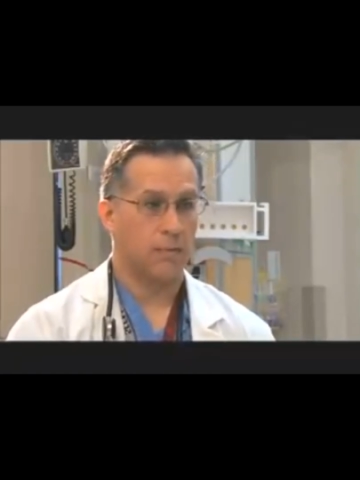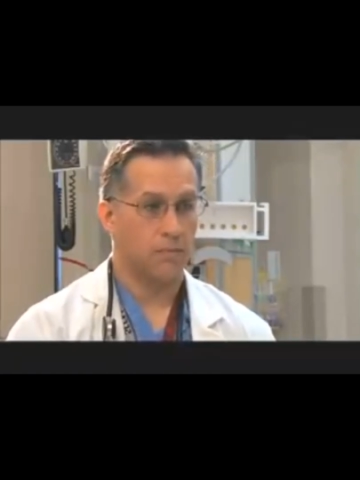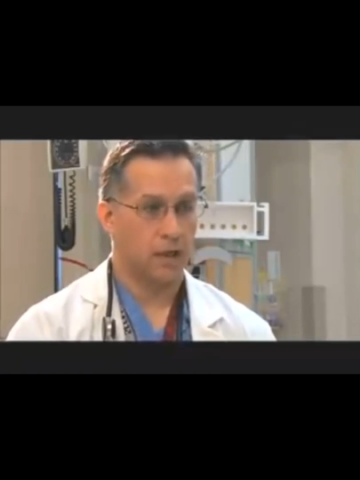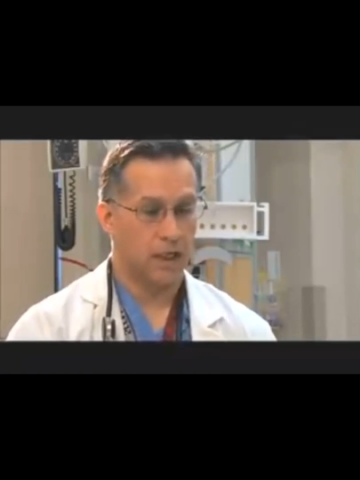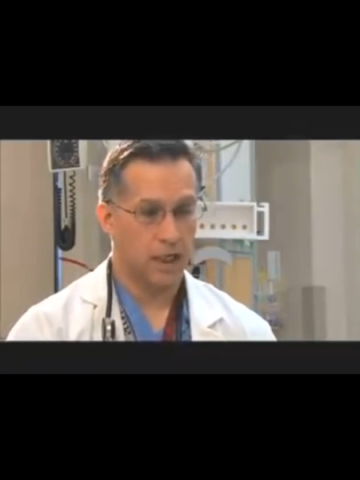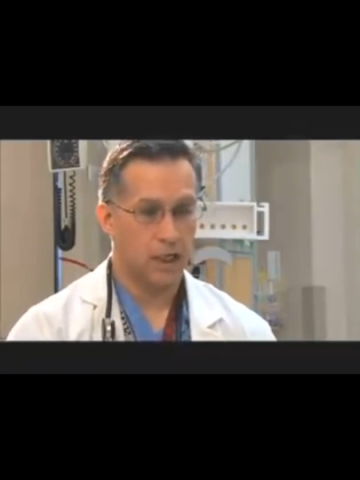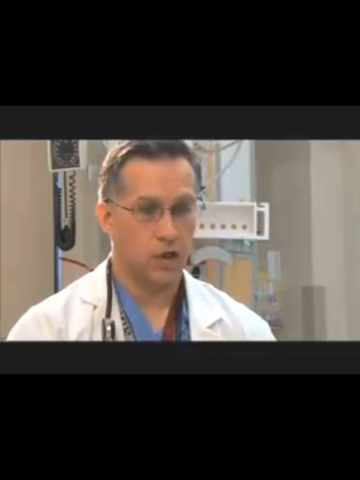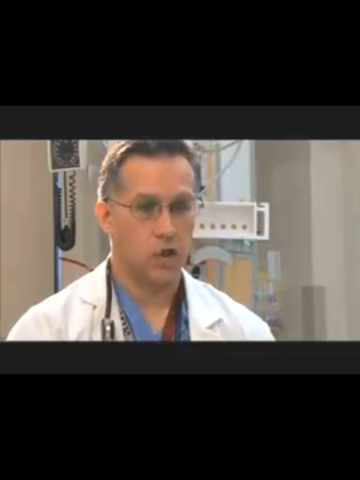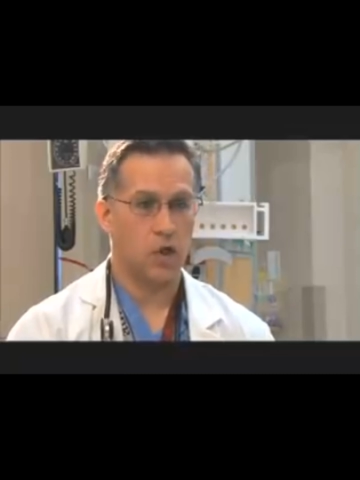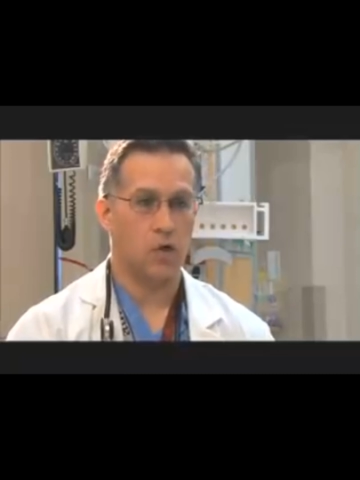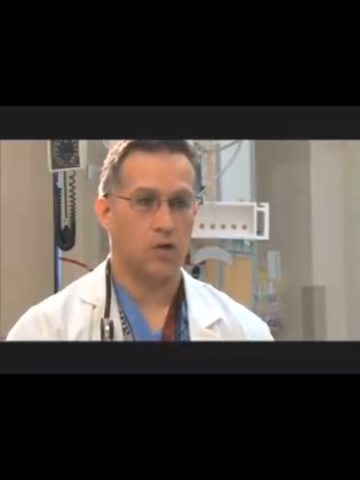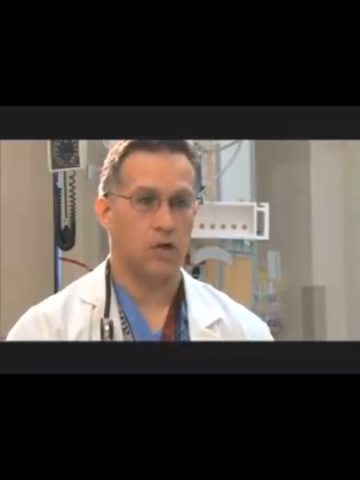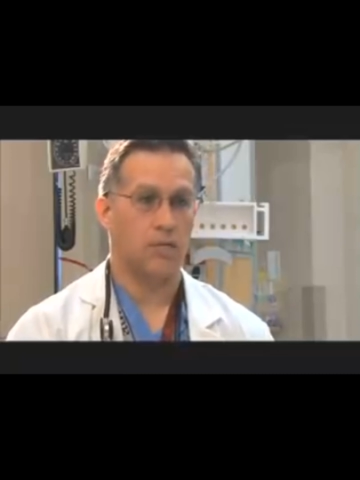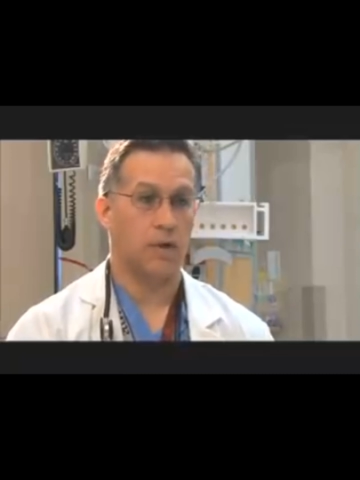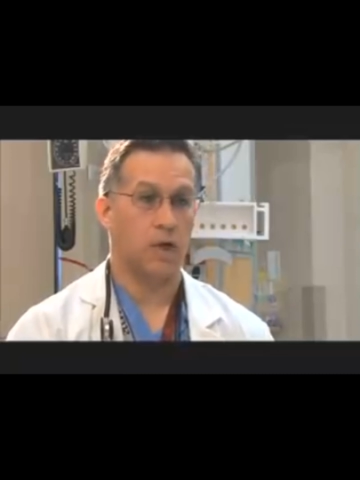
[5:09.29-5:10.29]
But he
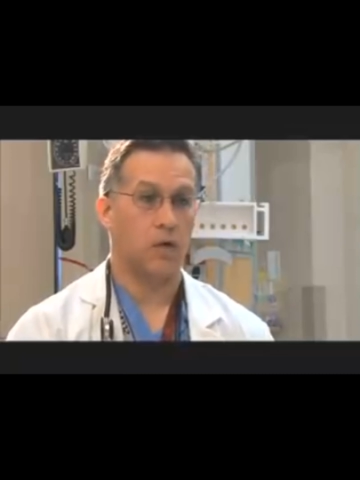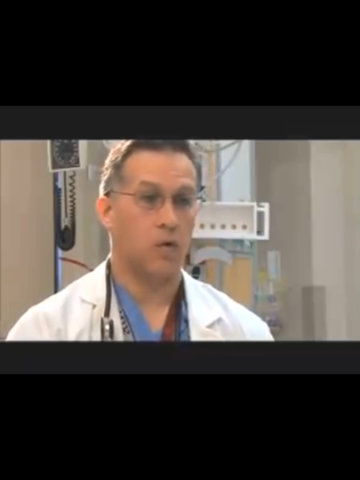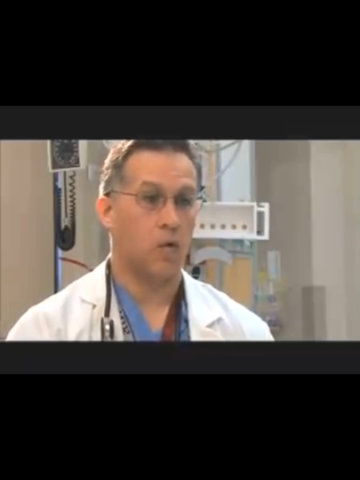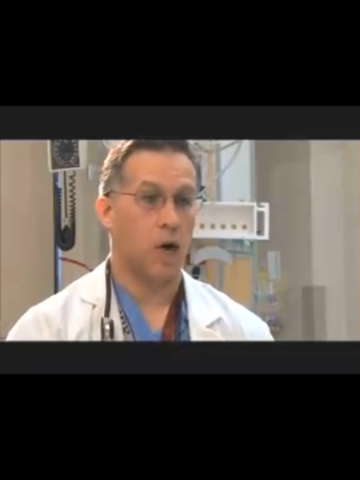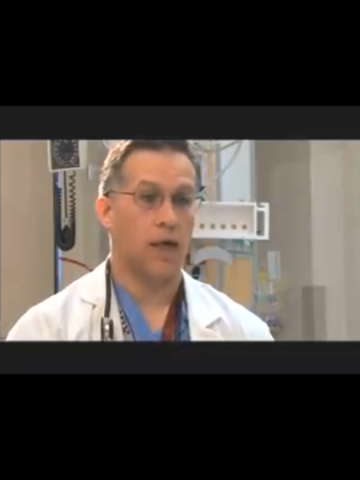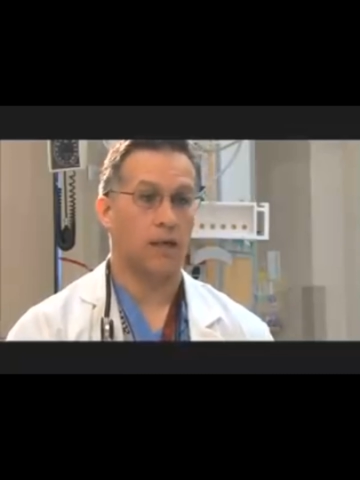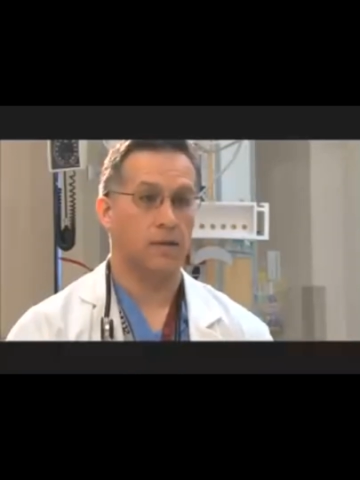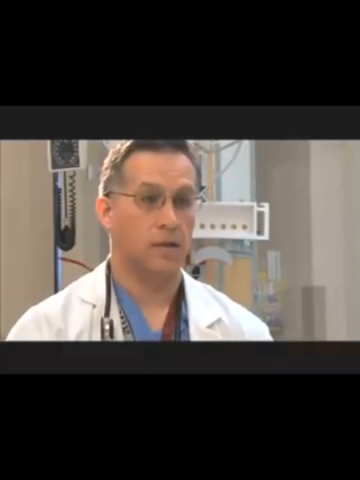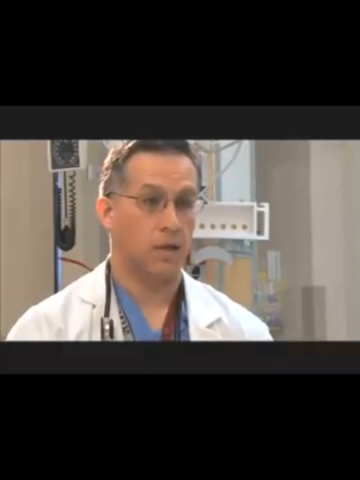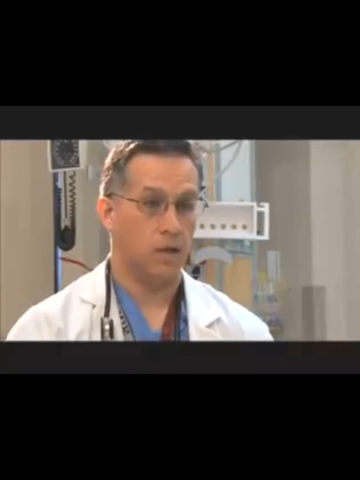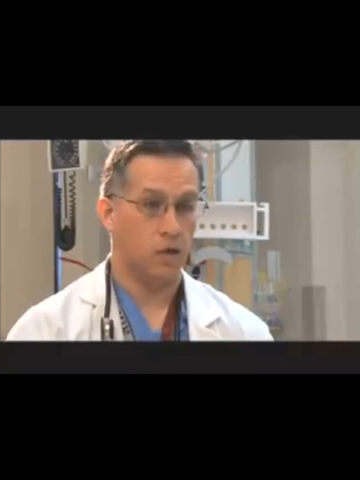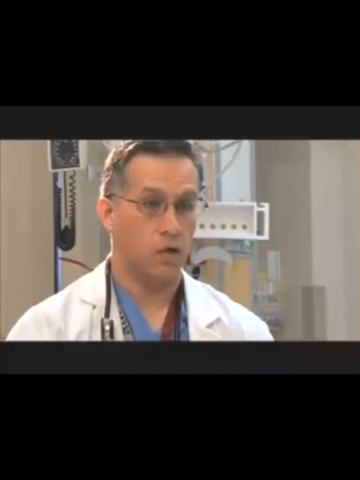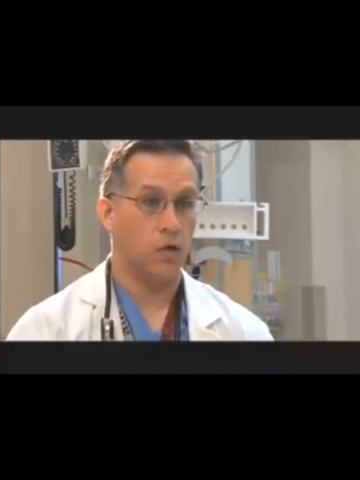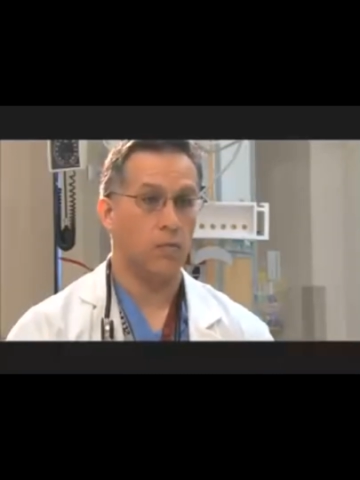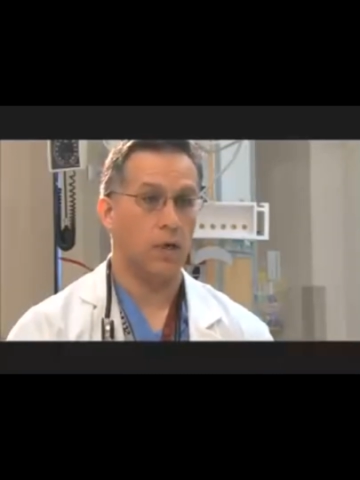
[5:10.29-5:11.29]
chose to be Christ, the
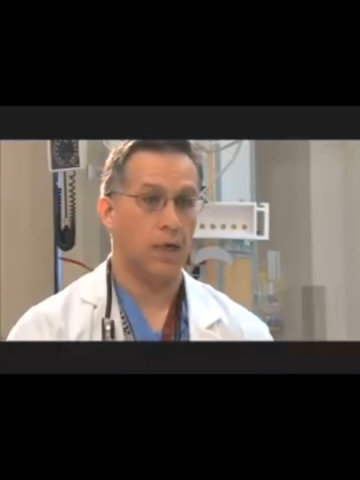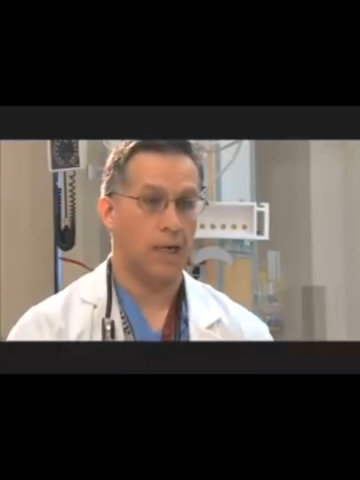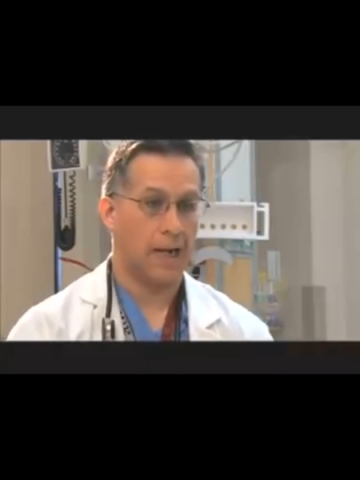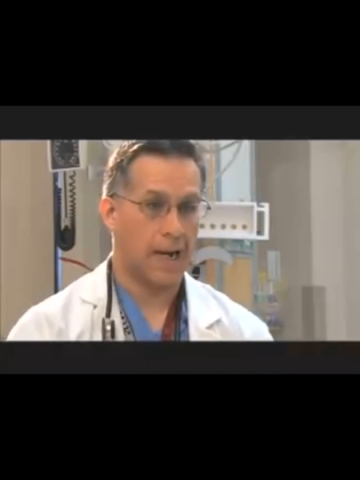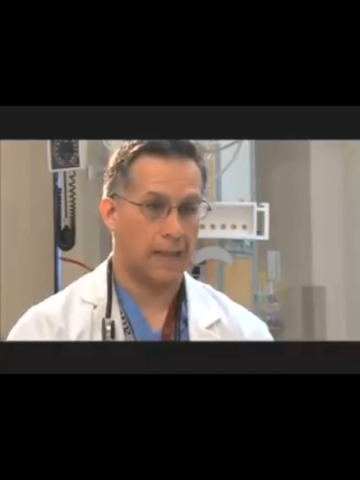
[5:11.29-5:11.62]
human,